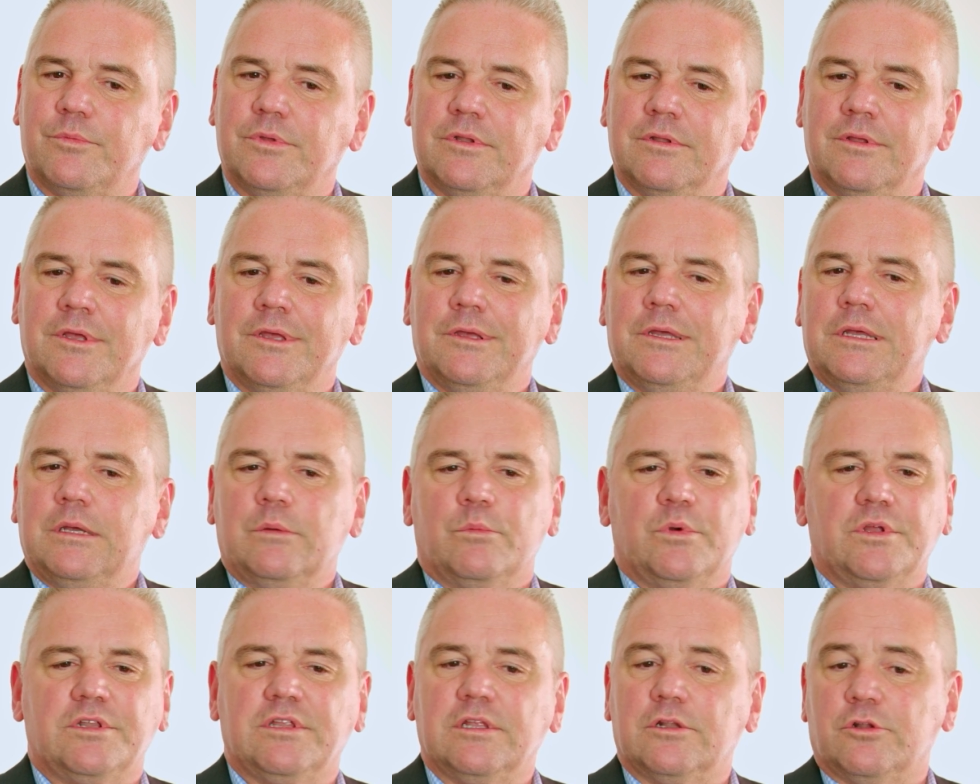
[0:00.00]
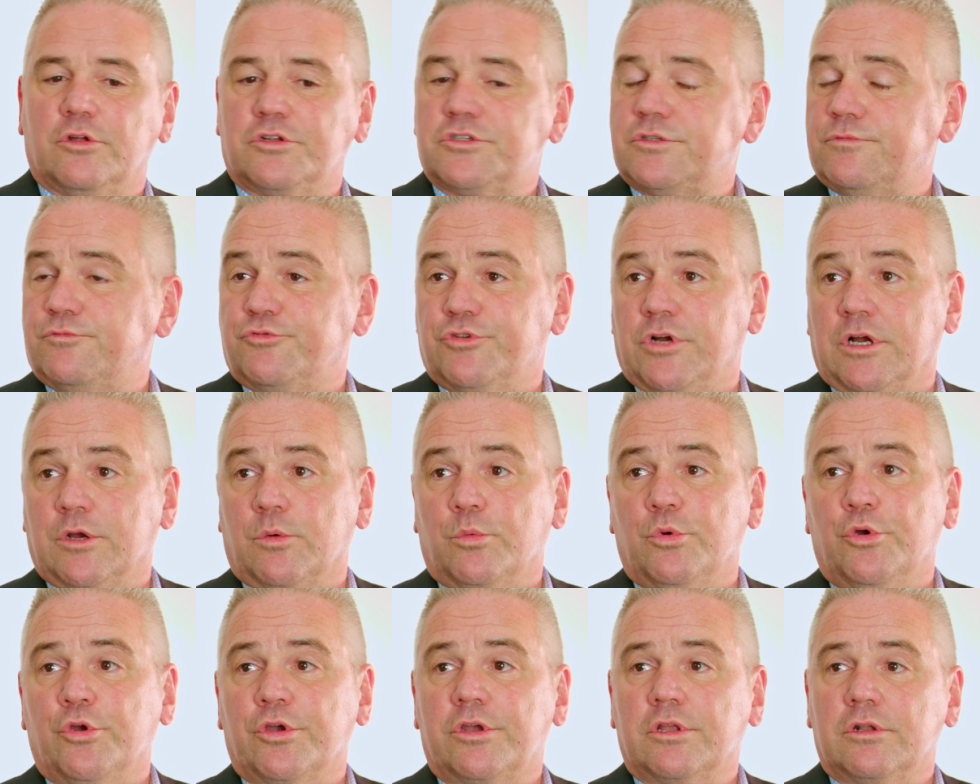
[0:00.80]
We did lots of
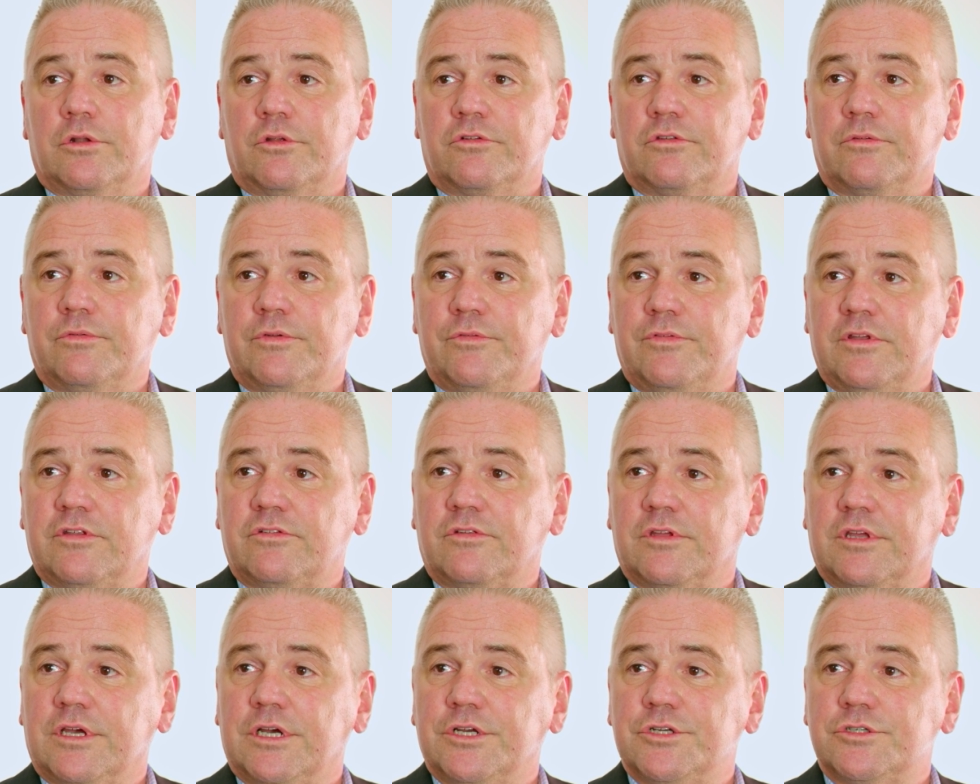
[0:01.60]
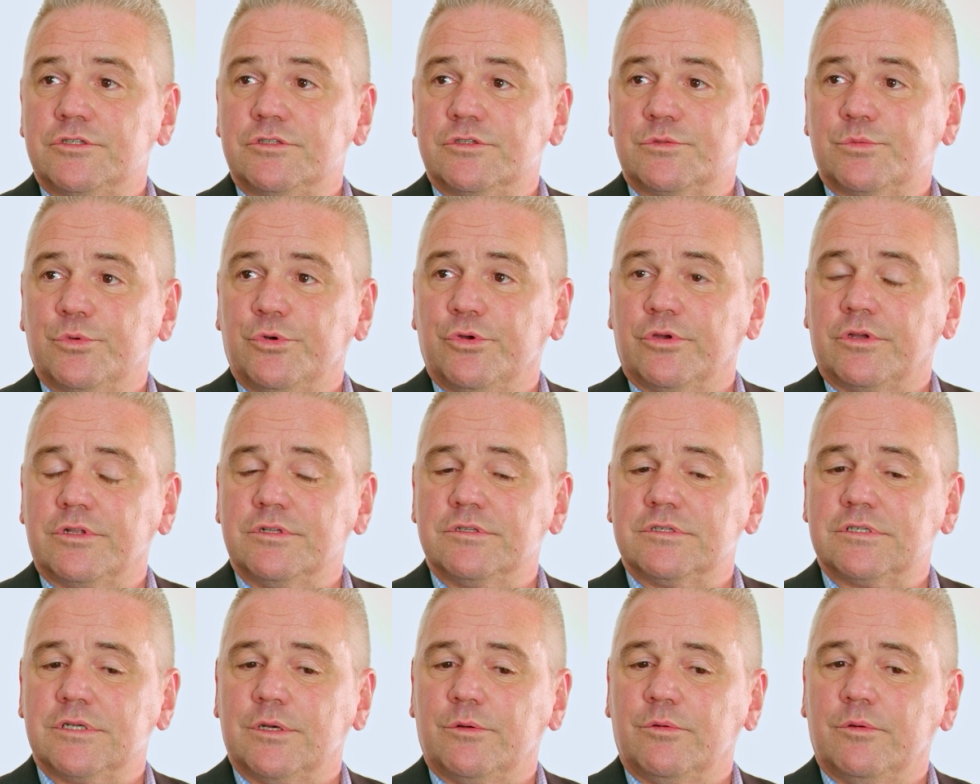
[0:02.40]
drug work and lots of investigations work
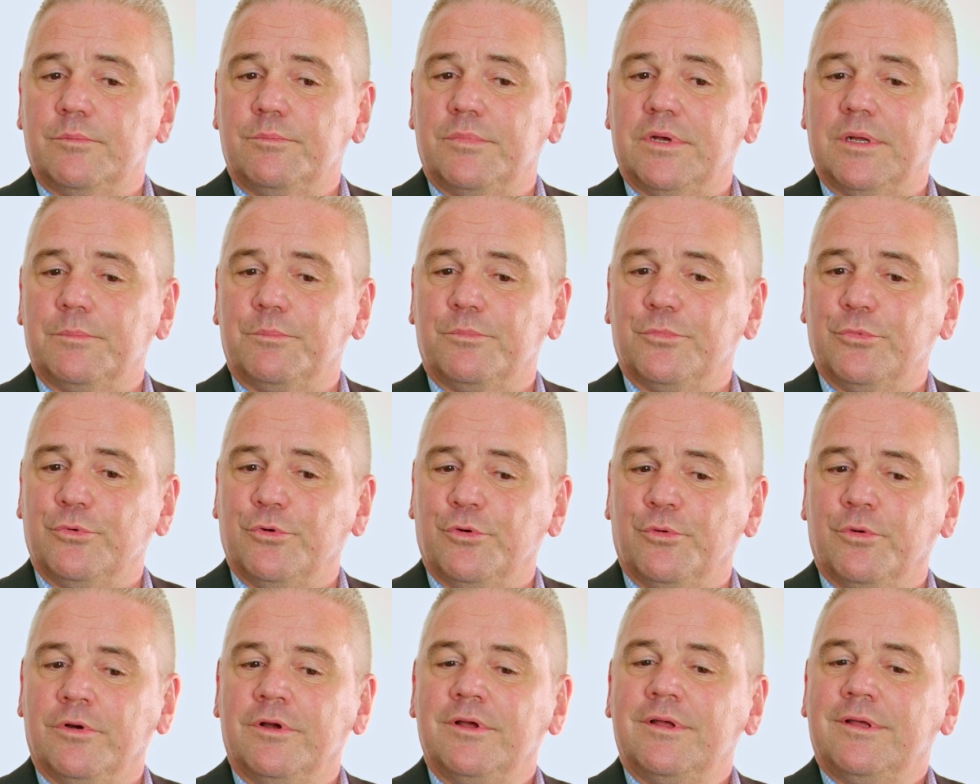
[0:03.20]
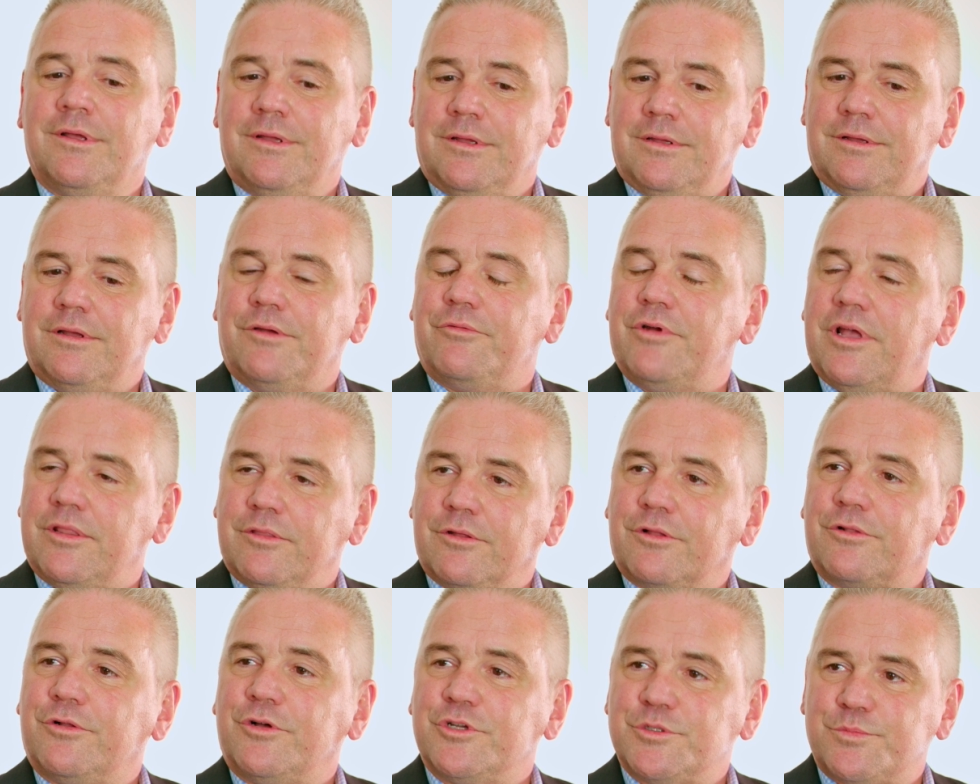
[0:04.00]
and so on, but more around
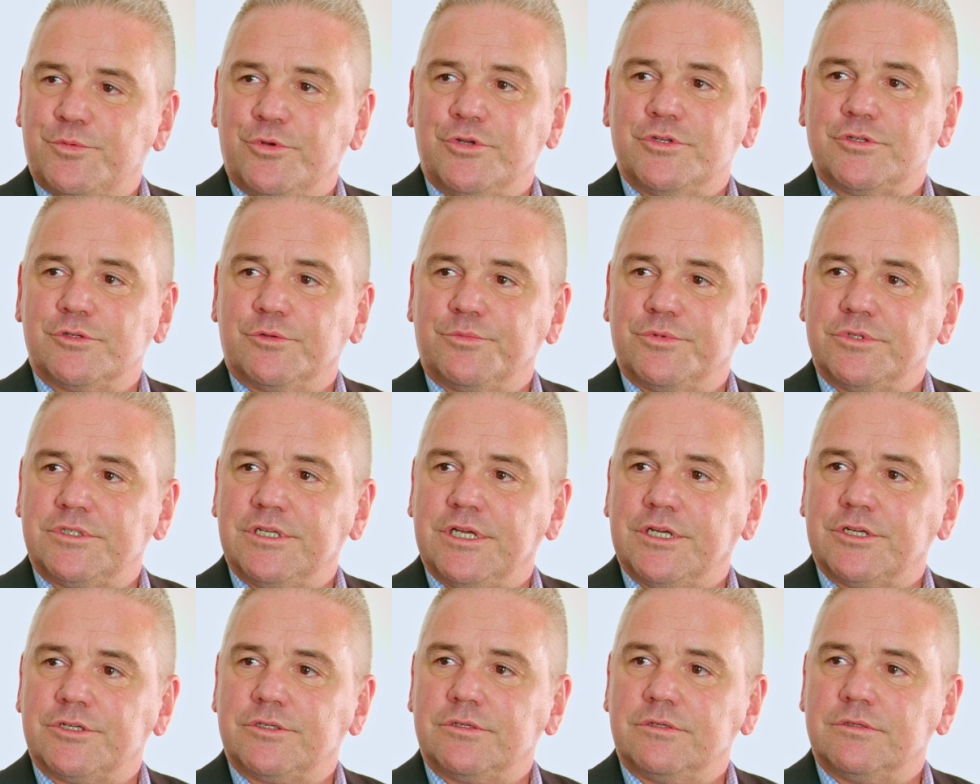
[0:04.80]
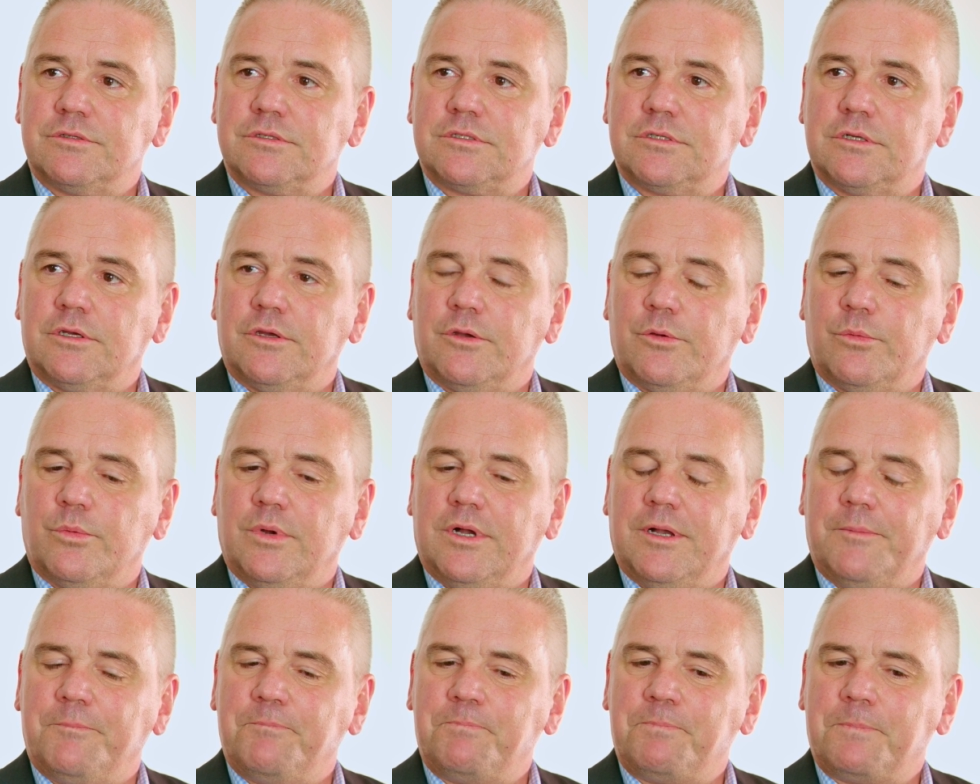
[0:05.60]
the close personal protection.
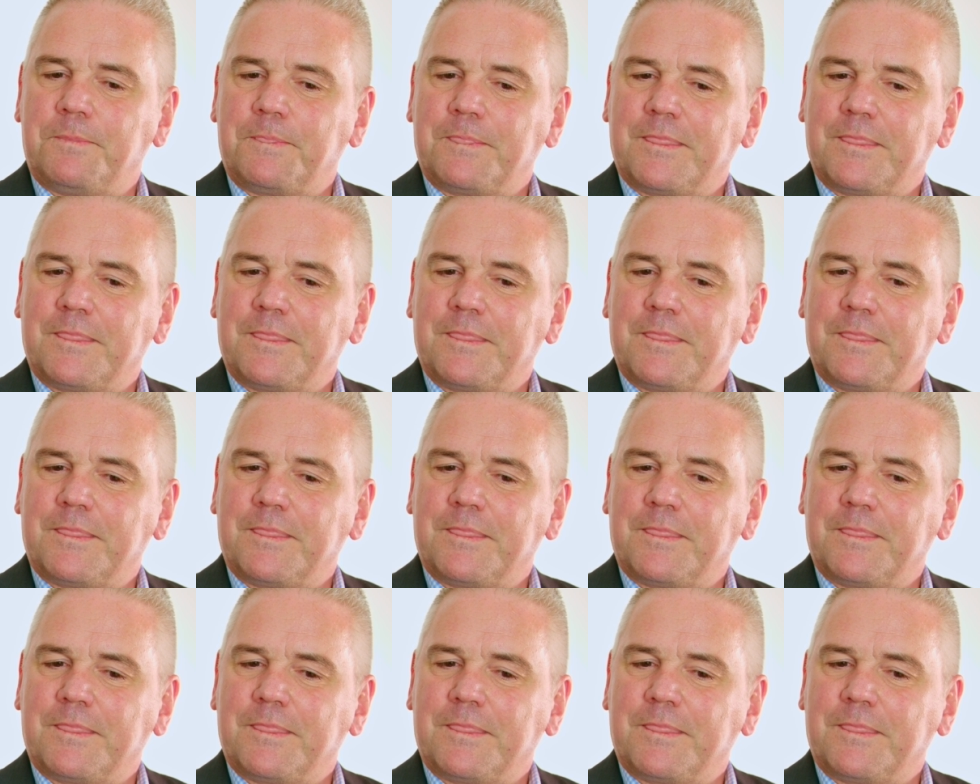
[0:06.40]
So